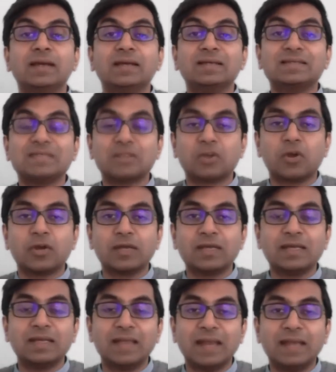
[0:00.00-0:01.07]

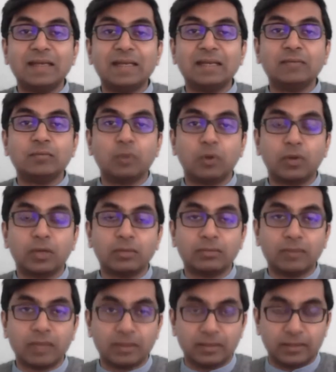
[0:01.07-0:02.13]
security lending
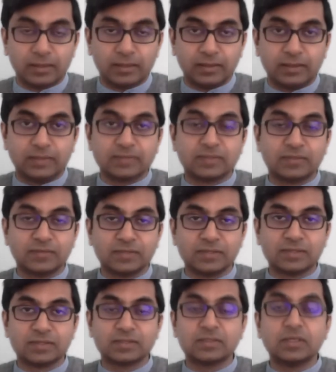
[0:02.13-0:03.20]
borrowing uh,
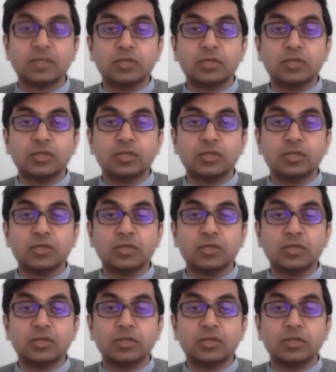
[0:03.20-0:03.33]
services.